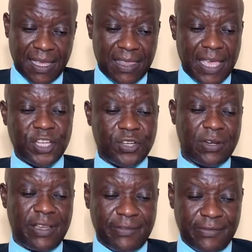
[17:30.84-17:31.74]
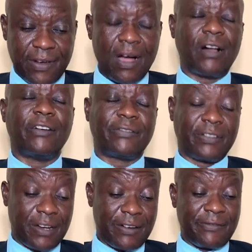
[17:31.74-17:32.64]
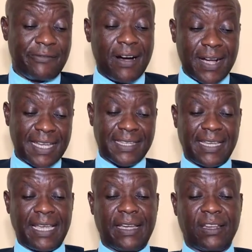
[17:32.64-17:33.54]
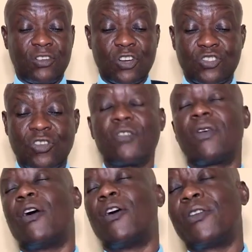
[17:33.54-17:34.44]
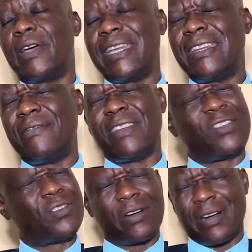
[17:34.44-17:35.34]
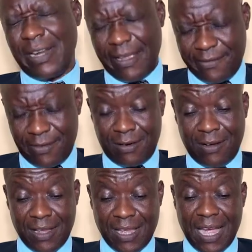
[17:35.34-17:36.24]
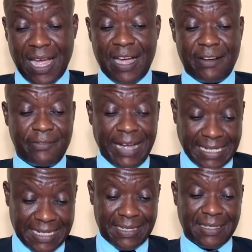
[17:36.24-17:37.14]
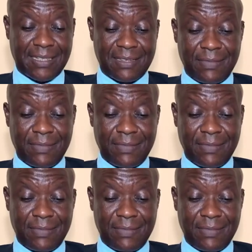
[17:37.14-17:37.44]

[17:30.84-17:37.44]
They should involve focusing not only on individual level factors,